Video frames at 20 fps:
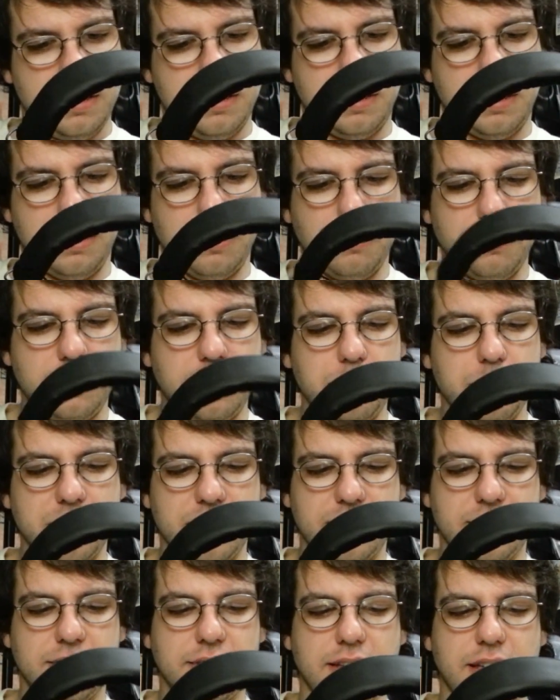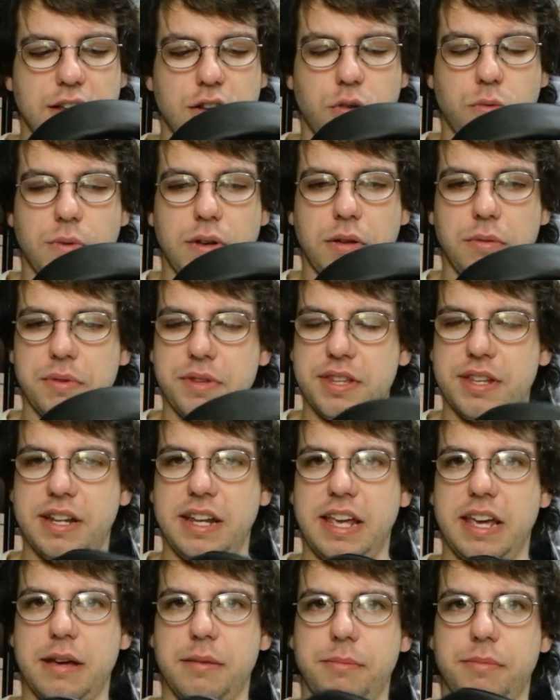They don't seem to scale well with an
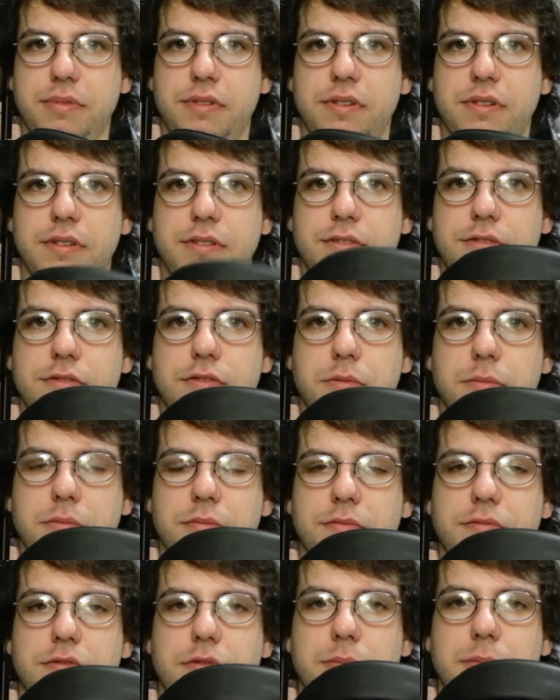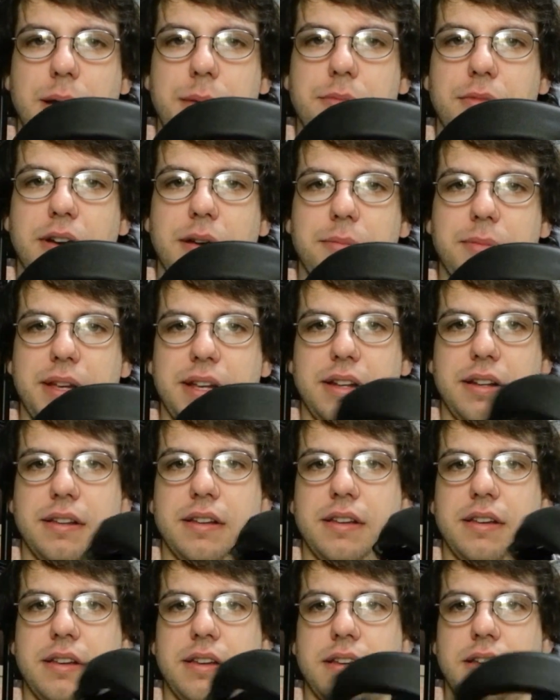amp from memory. I mean,
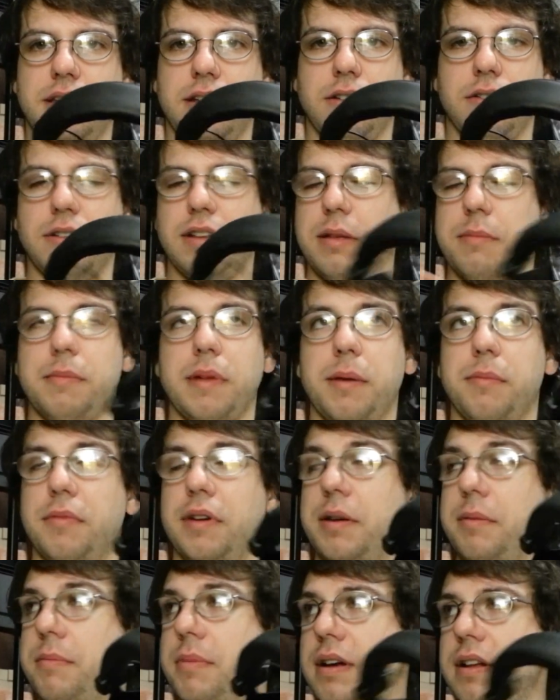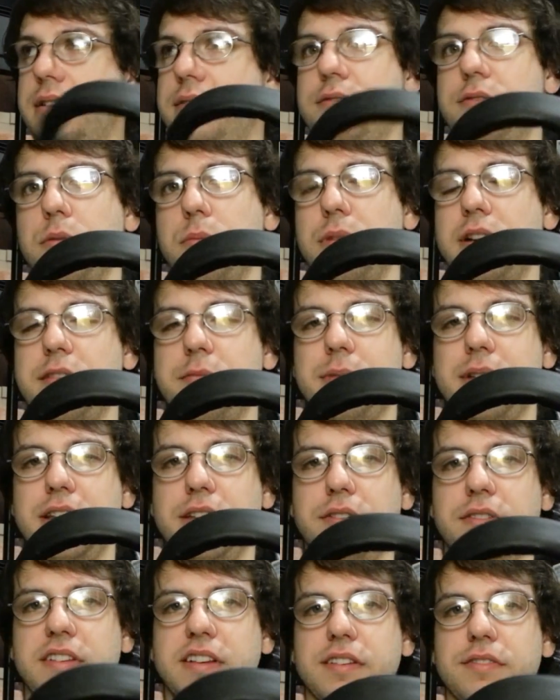well, not memory, but from what I've been
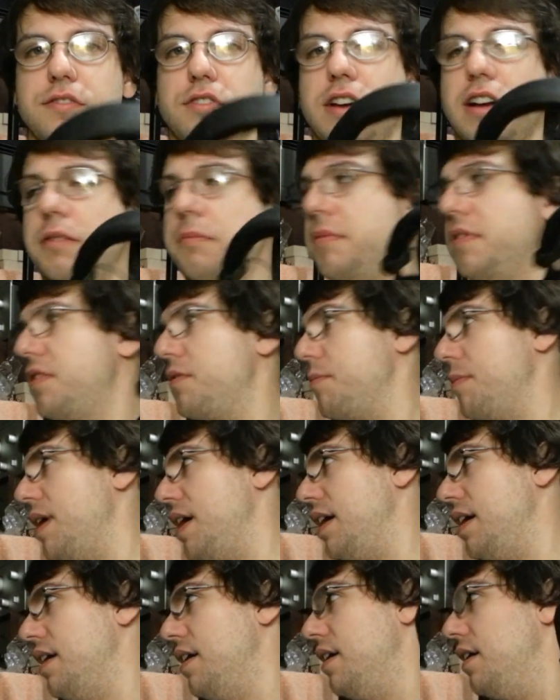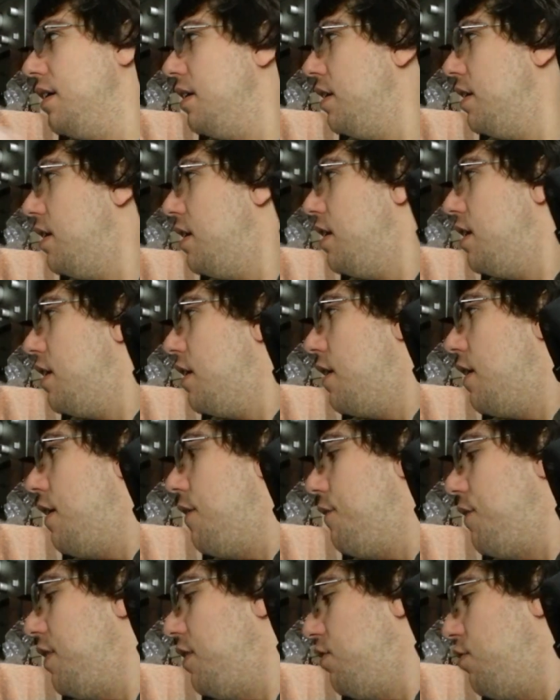using. I've tried them with my
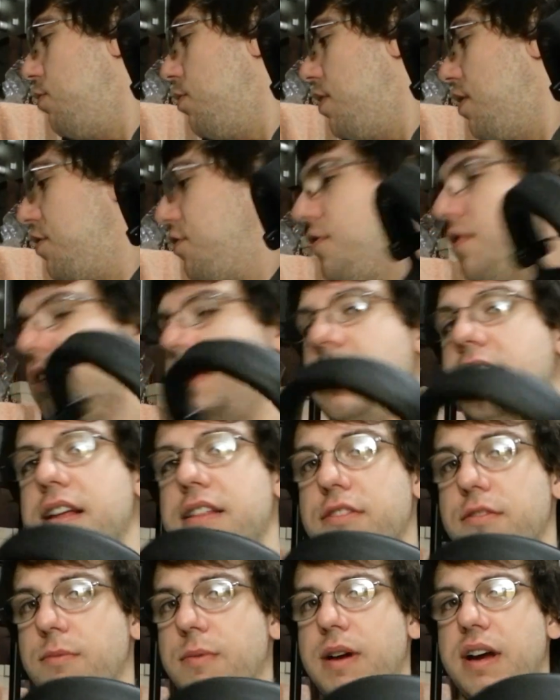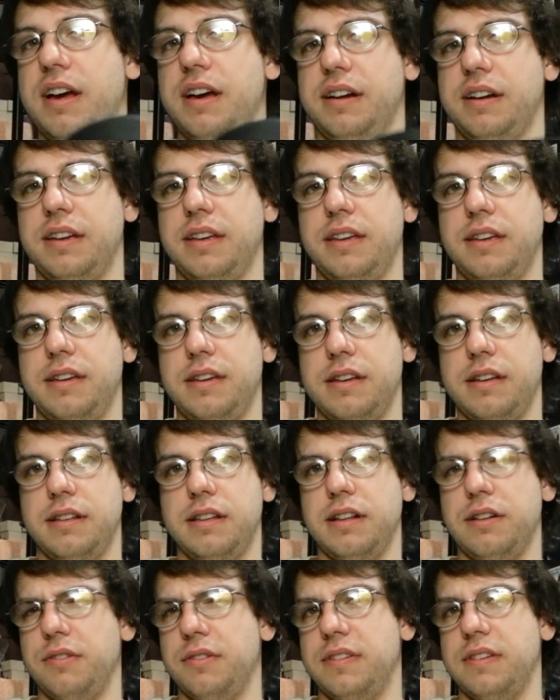V200 and the Rock.
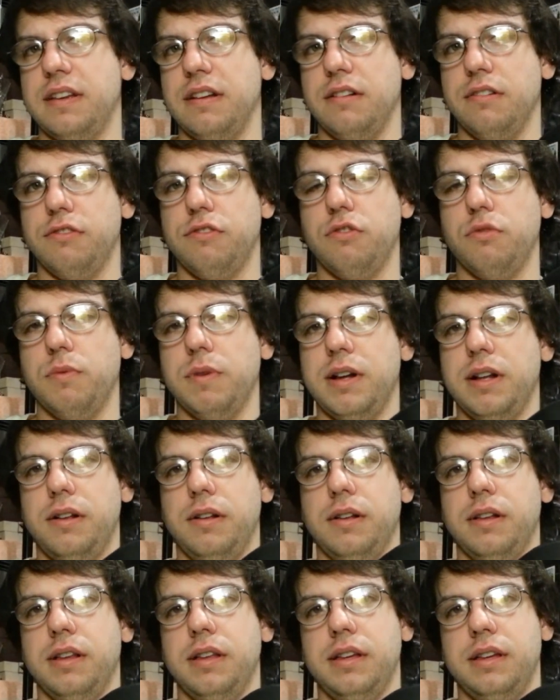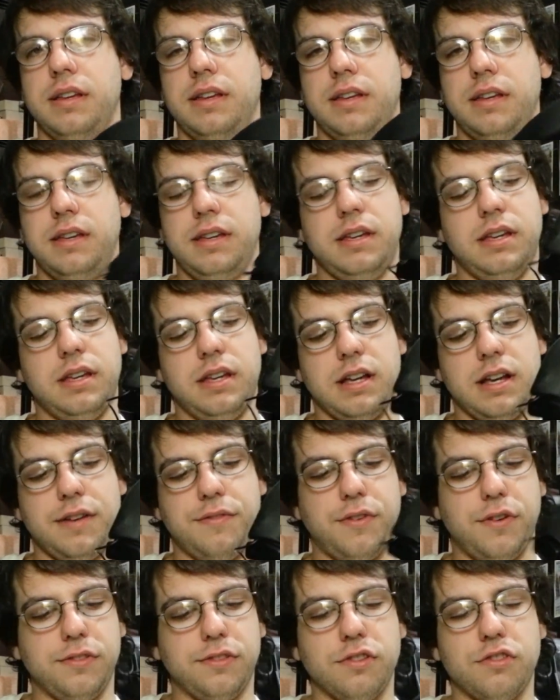They don't scale too well.
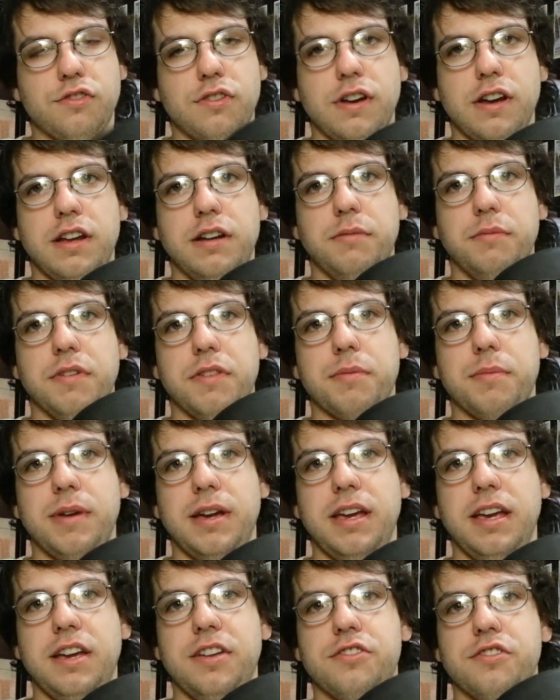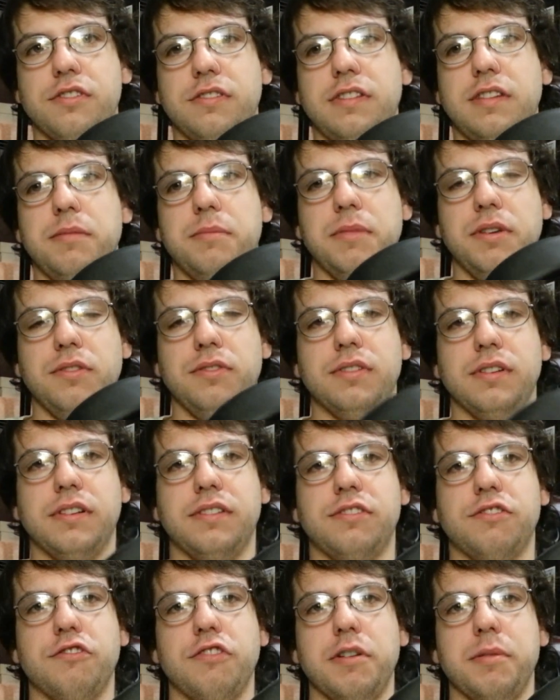I've also tried them with my HRT music
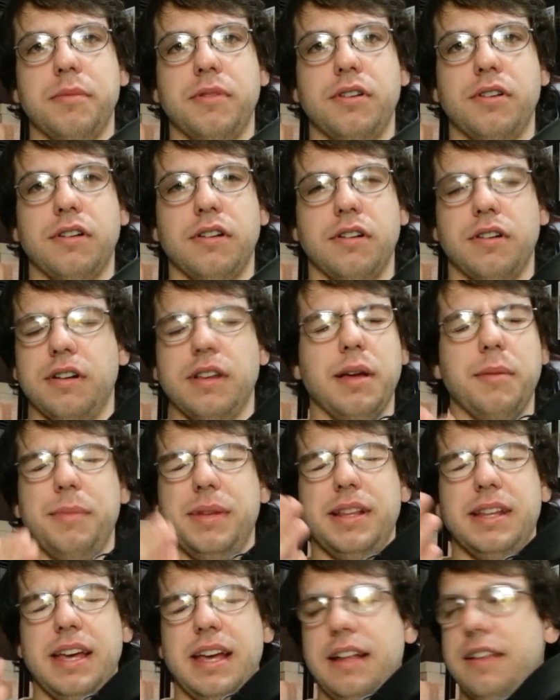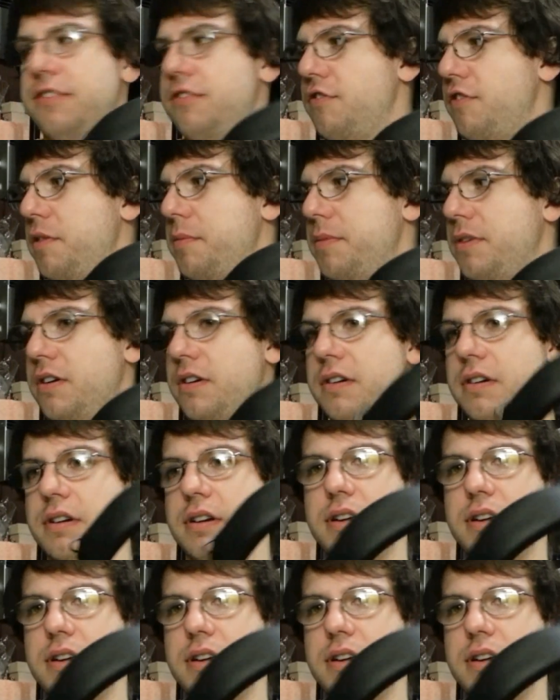streamer, the head streamer.